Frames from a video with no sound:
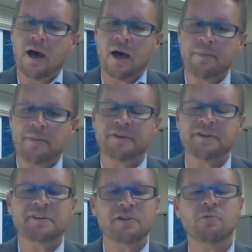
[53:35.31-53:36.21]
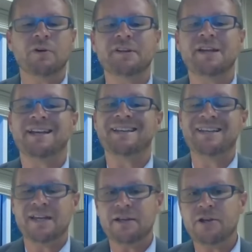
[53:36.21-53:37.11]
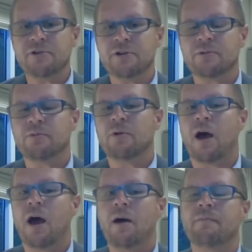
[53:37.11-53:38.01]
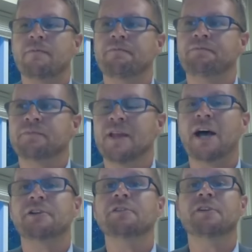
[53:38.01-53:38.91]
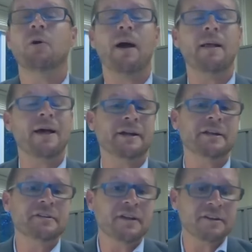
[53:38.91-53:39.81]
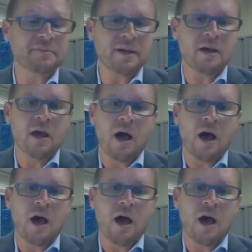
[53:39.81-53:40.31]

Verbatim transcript: Um, if a student was to continue to um, not do so well on an assessment,